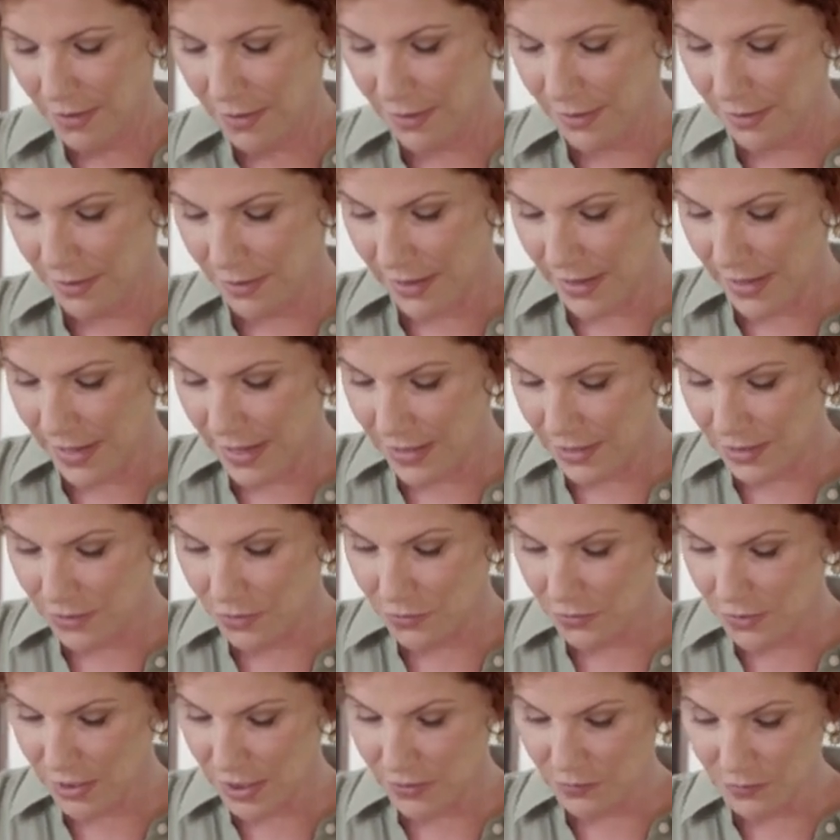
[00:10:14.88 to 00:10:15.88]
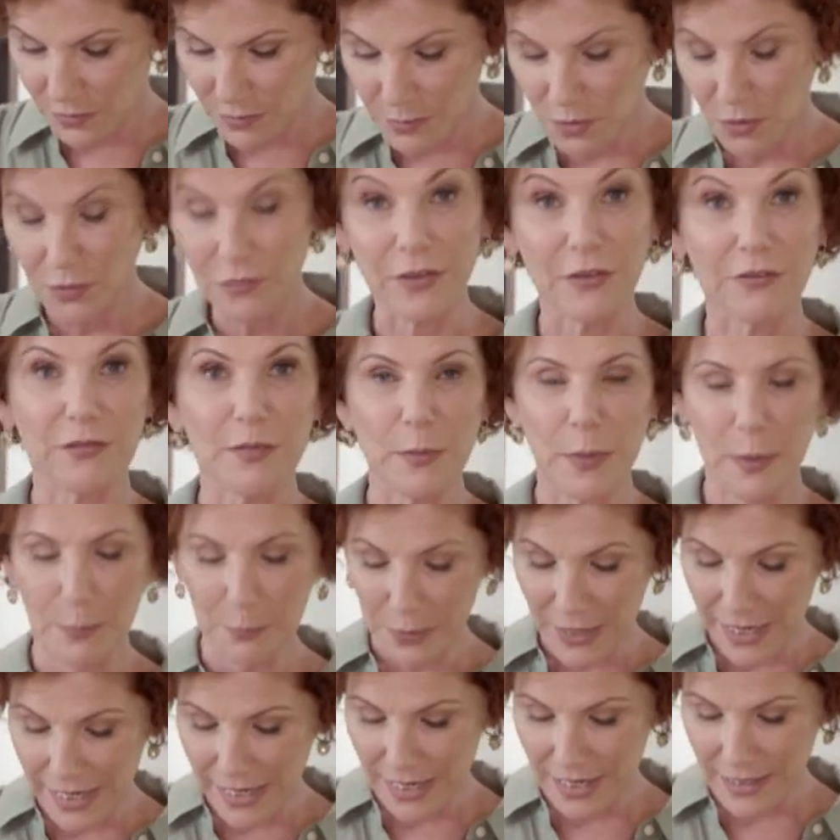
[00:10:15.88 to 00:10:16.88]
that you can remove it from the
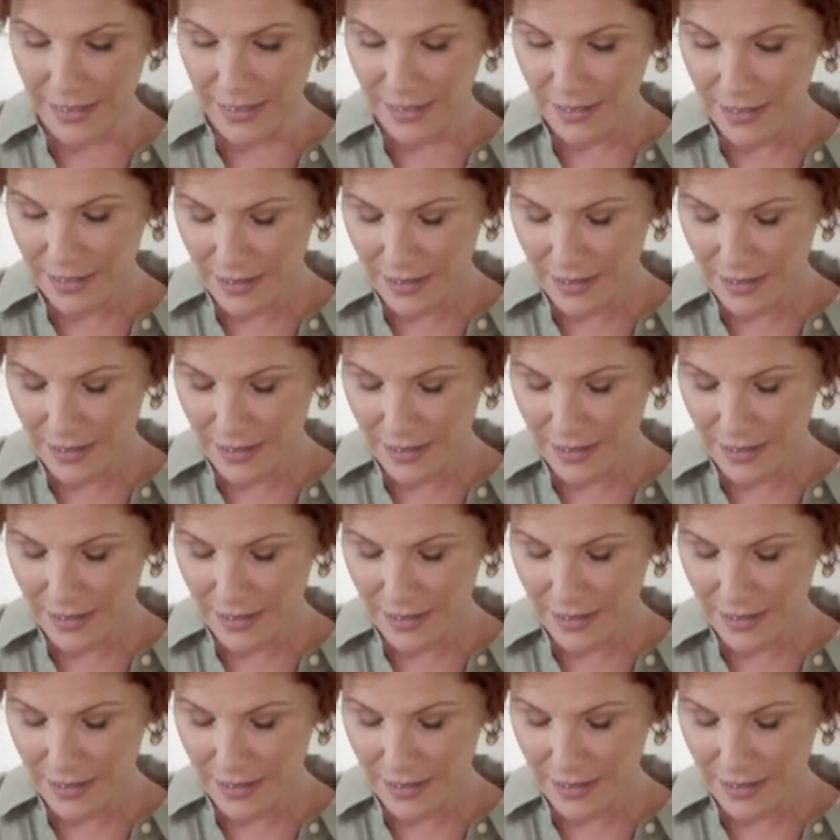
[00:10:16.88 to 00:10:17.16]
pan.